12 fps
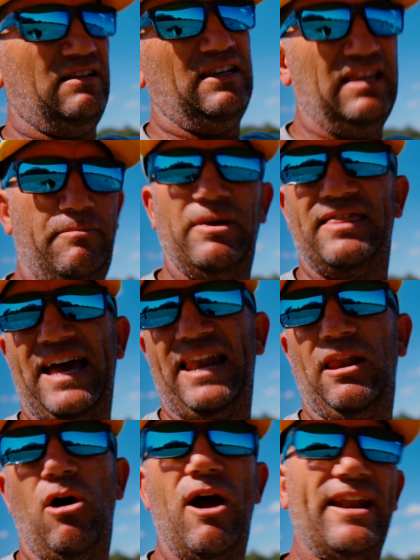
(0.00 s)
limit that
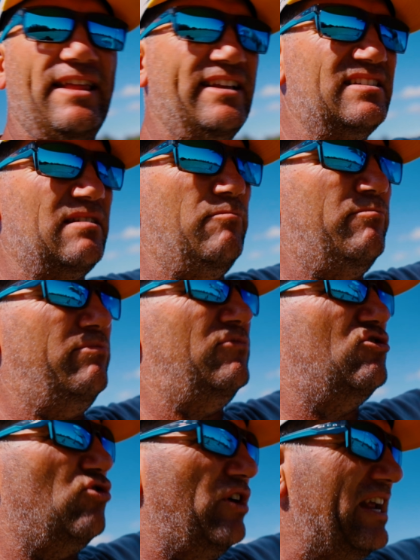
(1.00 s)
light, and there's some
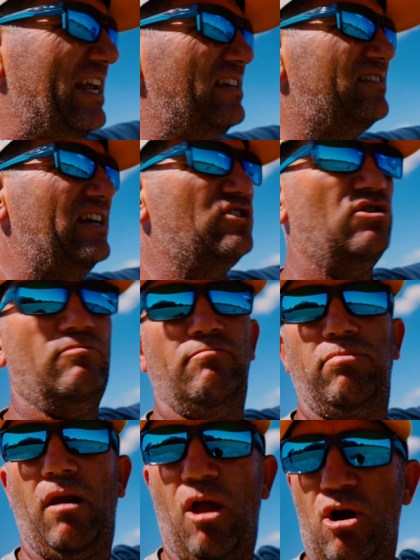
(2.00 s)
trees that should
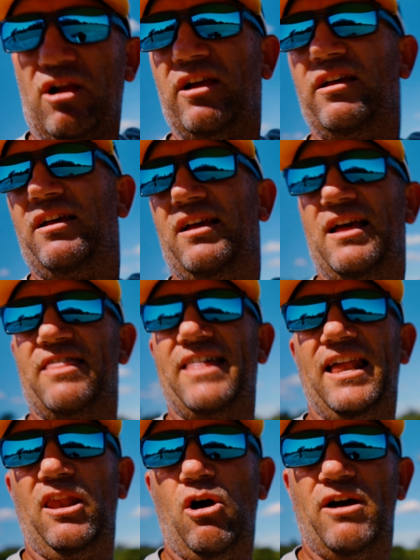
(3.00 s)
block
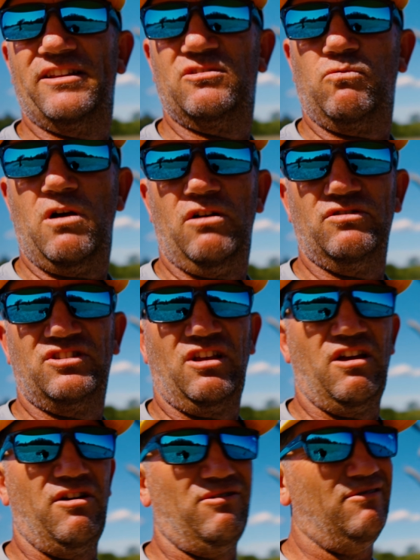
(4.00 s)
that light as well.
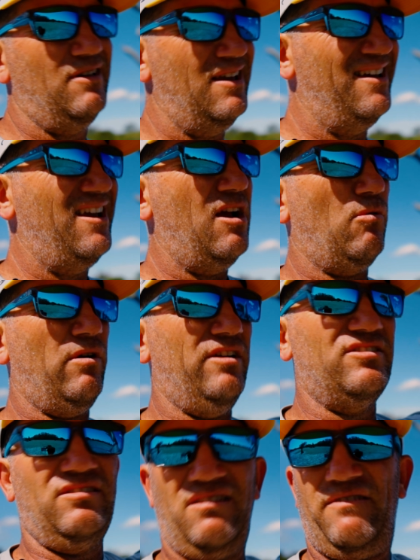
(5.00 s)
So
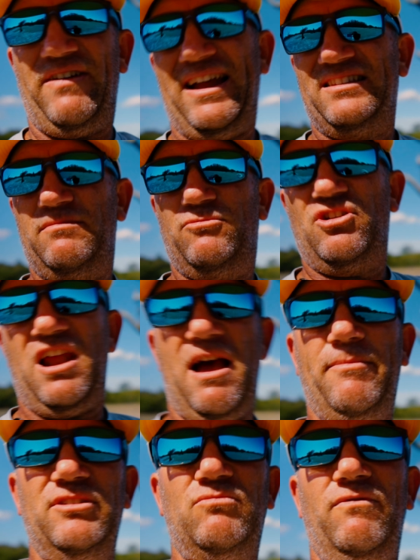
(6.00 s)
whereas I've had some
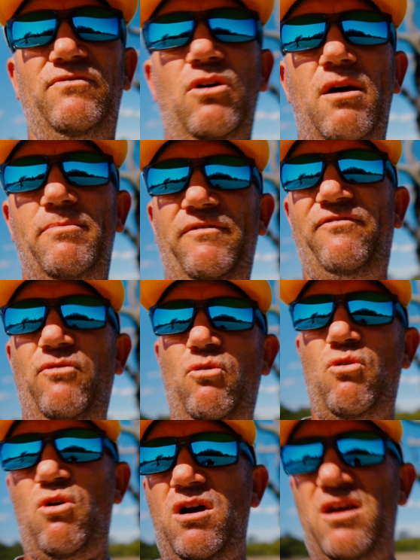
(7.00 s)
dramas with light
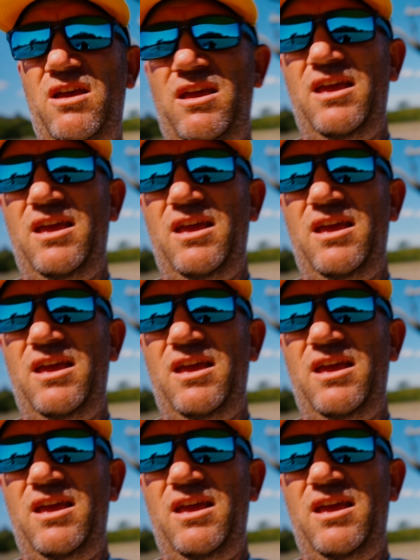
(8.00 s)
before,